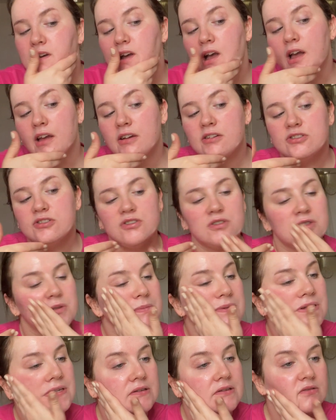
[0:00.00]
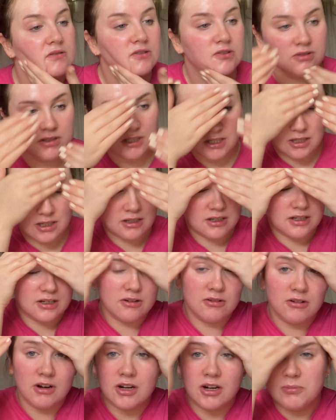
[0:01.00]
I could just be using it
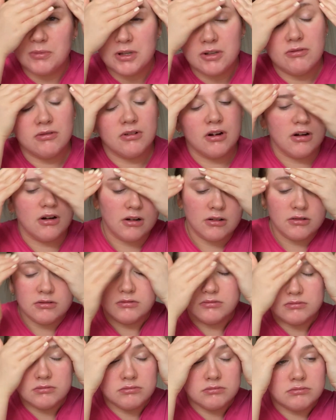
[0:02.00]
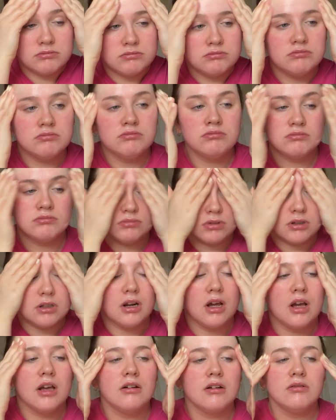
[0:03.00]
incredibly wrong, but
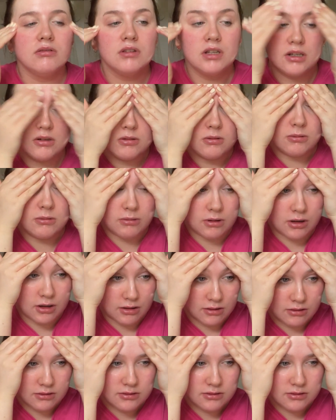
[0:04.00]
I don't think it works.